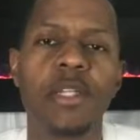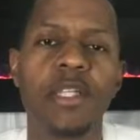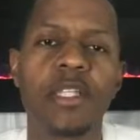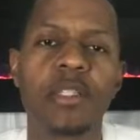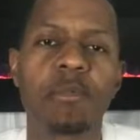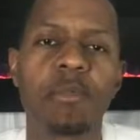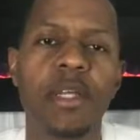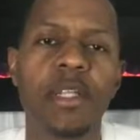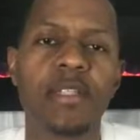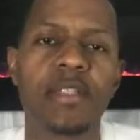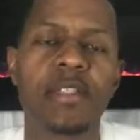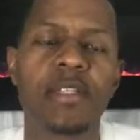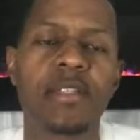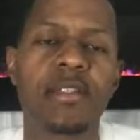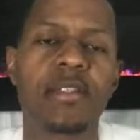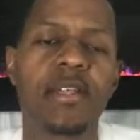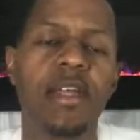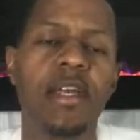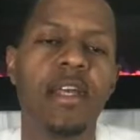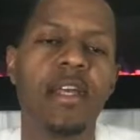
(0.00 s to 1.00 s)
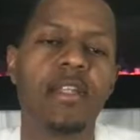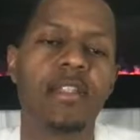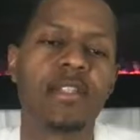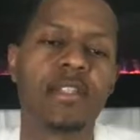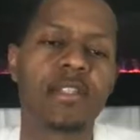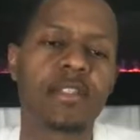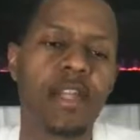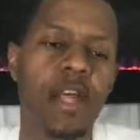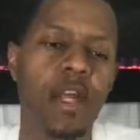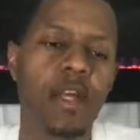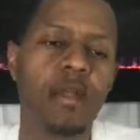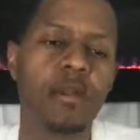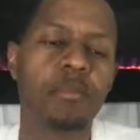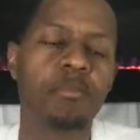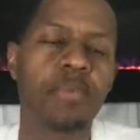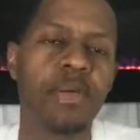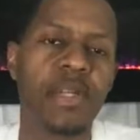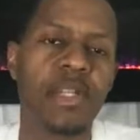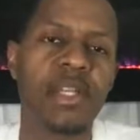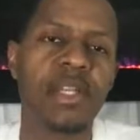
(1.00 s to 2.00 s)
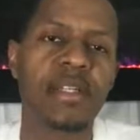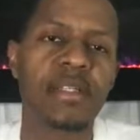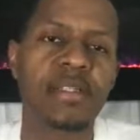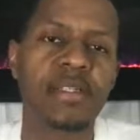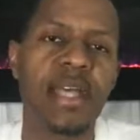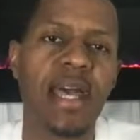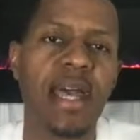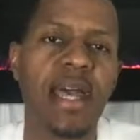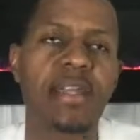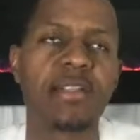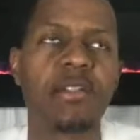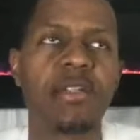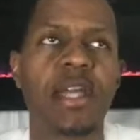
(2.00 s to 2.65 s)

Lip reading: expenses. Start putting aside.